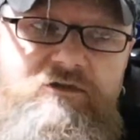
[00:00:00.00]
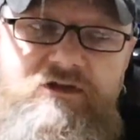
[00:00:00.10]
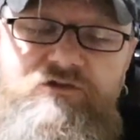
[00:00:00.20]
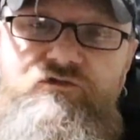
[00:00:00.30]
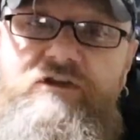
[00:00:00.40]

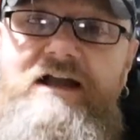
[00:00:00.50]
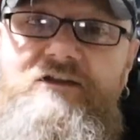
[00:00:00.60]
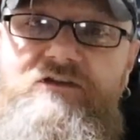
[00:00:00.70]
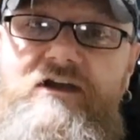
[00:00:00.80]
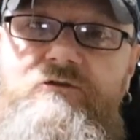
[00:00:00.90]
The
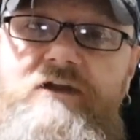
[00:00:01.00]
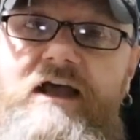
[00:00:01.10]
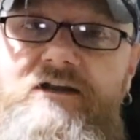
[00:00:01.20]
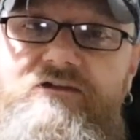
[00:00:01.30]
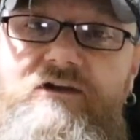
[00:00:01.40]

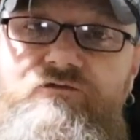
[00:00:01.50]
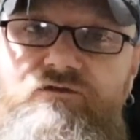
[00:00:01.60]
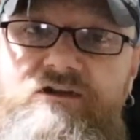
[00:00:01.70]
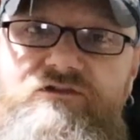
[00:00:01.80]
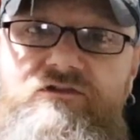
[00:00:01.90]
Hallertau
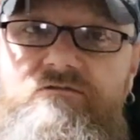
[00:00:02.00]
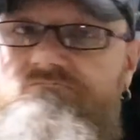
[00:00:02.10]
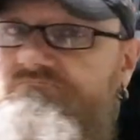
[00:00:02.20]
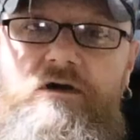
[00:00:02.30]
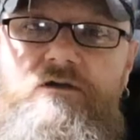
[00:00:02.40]
Tradition,